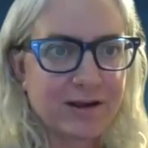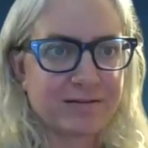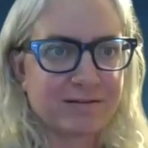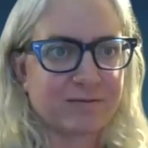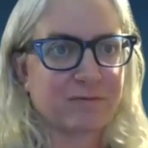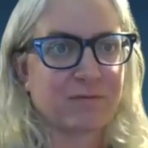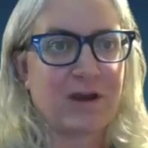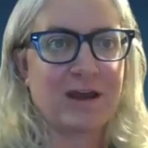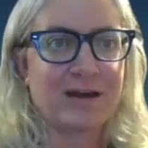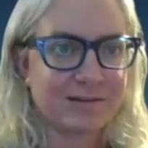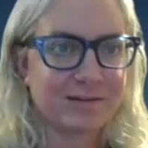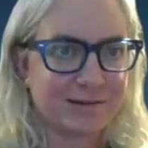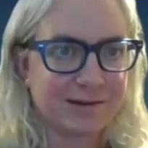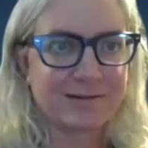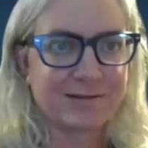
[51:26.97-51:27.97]
as
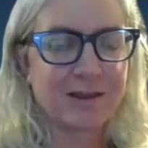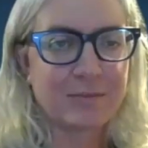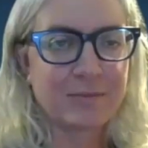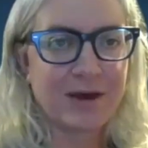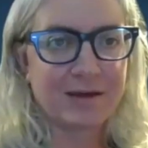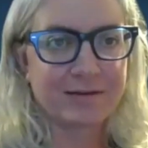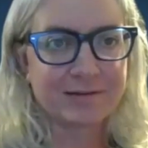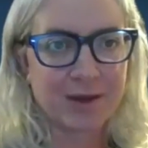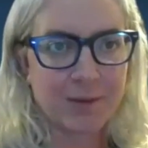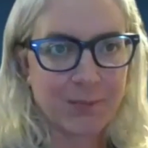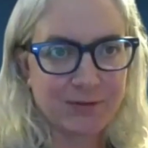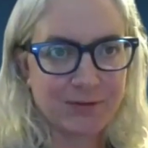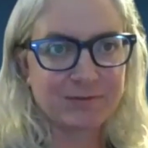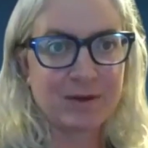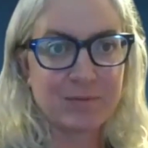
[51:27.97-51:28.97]
France has done the past
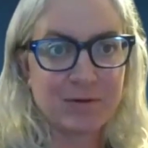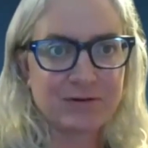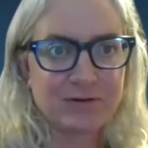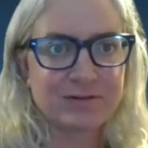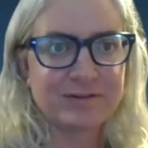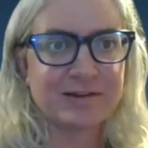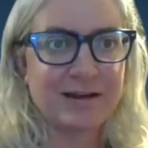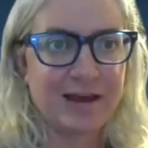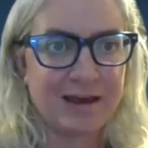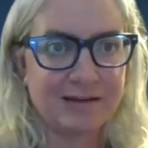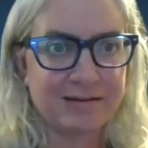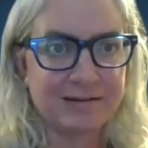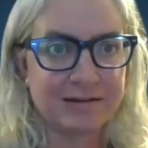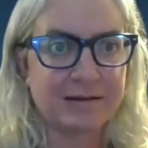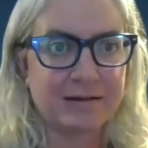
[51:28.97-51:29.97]
couple of summers and
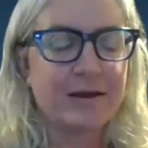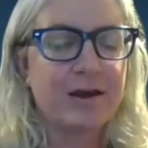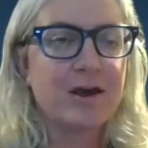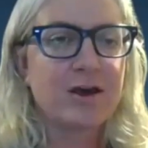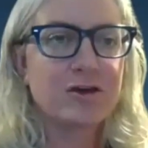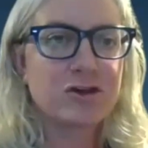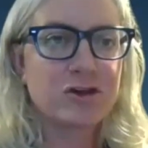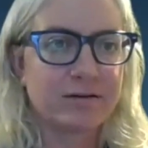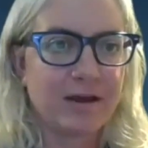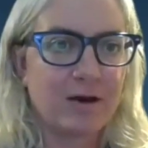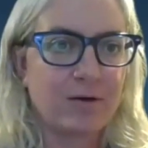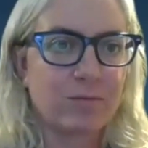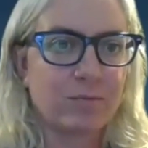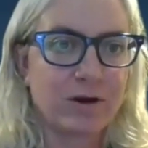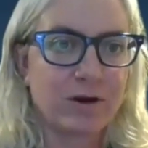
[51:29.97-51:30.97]
had to shut
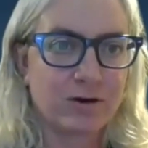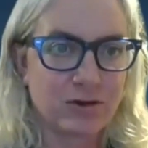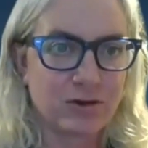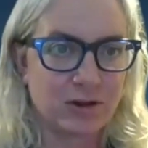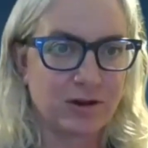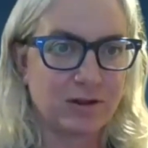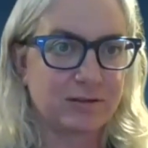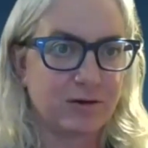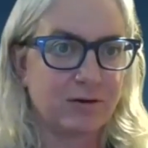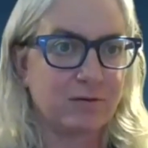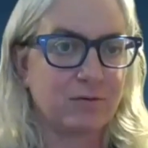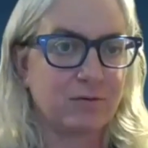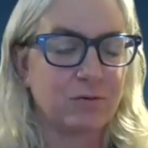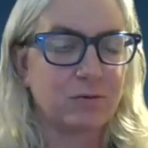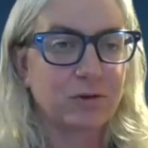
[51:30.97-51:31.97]
down production at
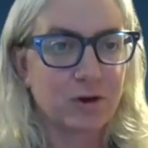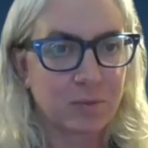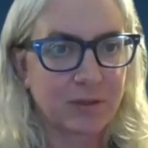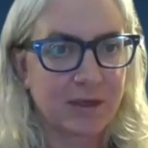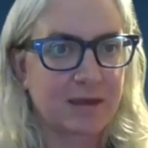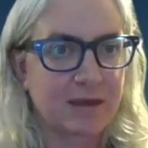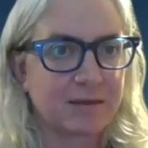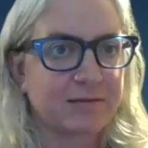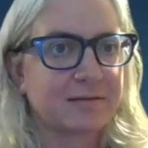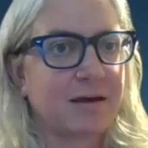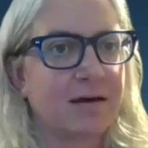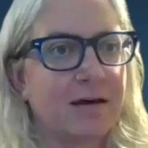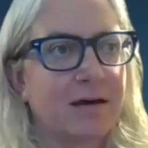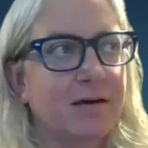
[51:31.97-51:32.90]
their nuclear plants